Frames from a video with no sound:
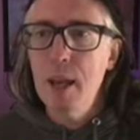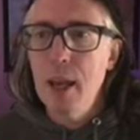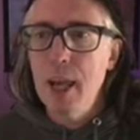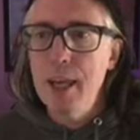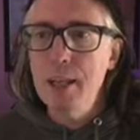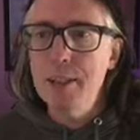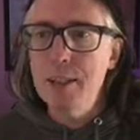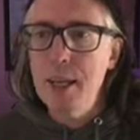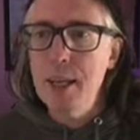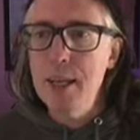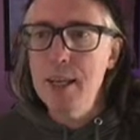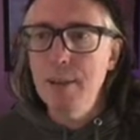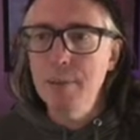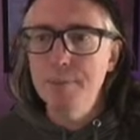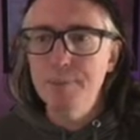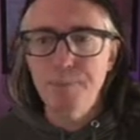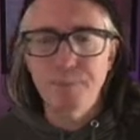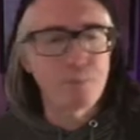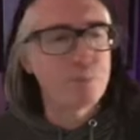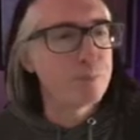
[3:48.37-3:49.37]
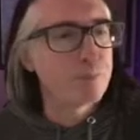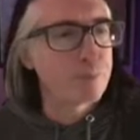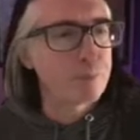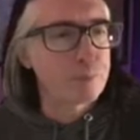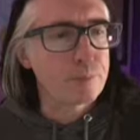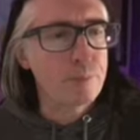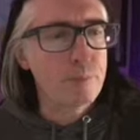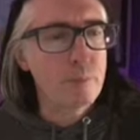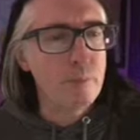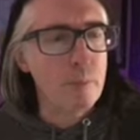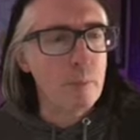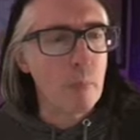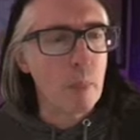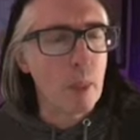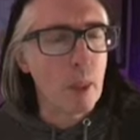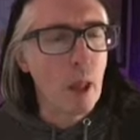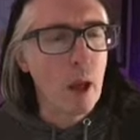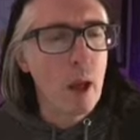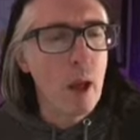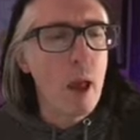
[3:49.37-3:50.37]
Indeed,
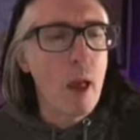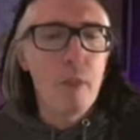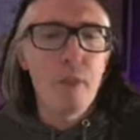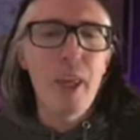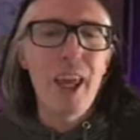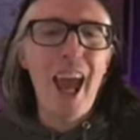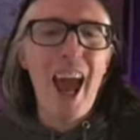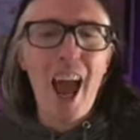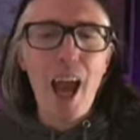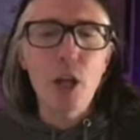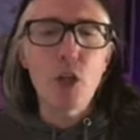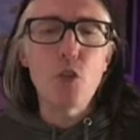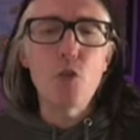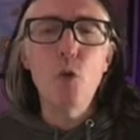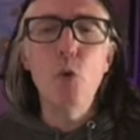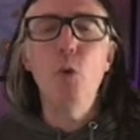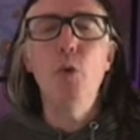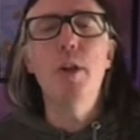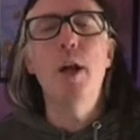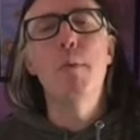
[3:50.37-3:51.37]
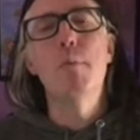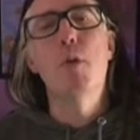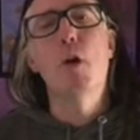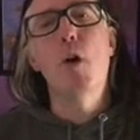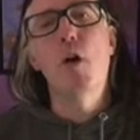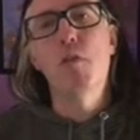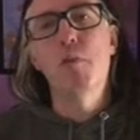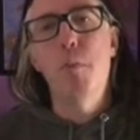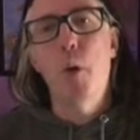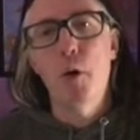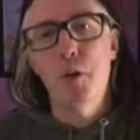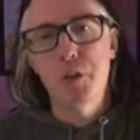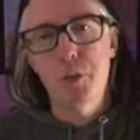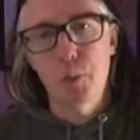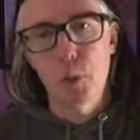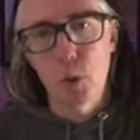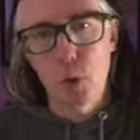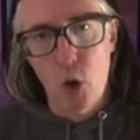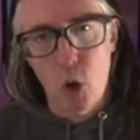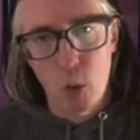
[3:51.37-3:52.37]
the actual number of
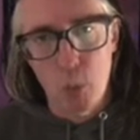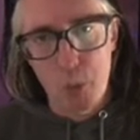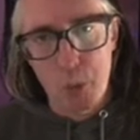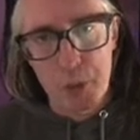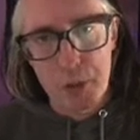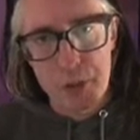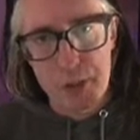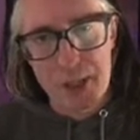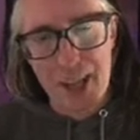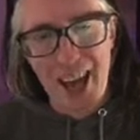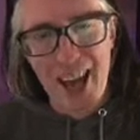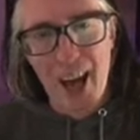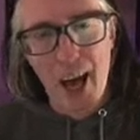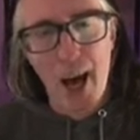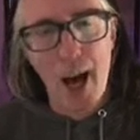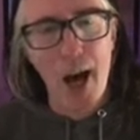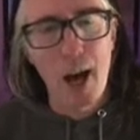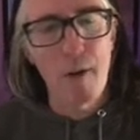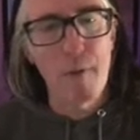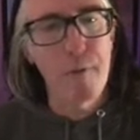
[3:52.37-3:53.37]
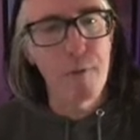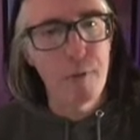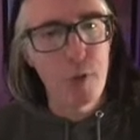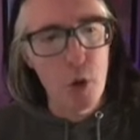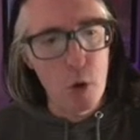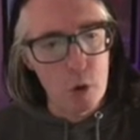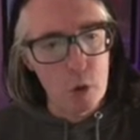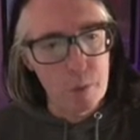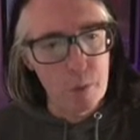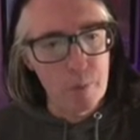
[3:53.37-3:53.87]
possible culprits are few.